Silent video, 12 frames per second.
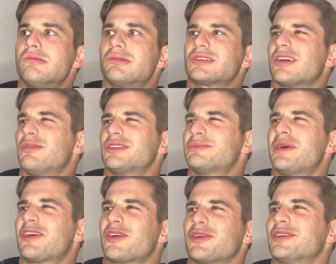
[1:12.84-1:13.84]
It's always about
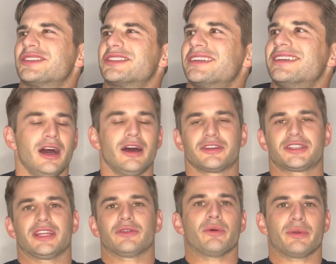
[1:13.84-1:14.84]
her, isn't it? I
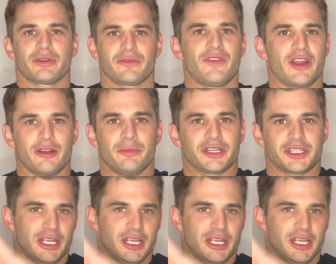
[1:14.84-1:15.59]
understand the women are very much